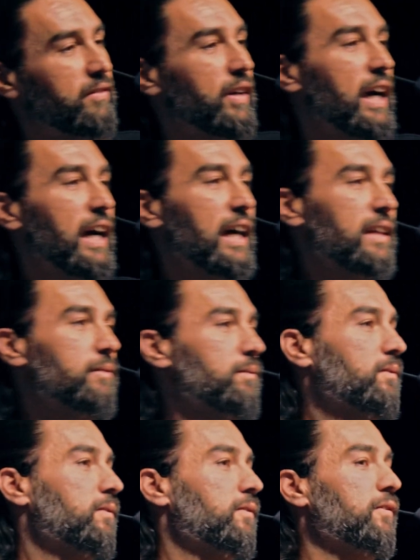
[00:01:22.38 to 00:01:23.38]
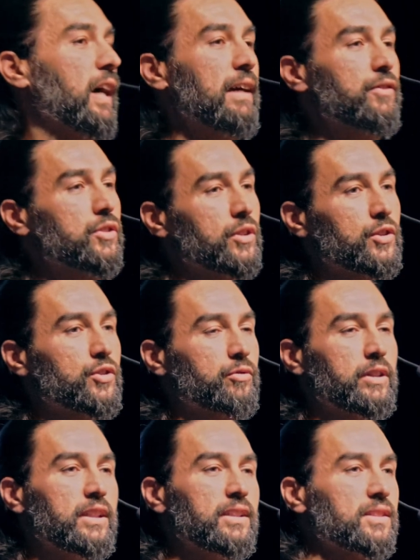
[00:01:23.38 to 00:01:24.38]
had 5
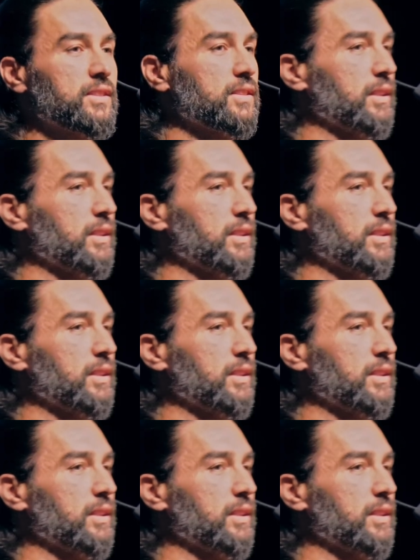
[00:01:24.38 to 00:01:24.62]
surgeries,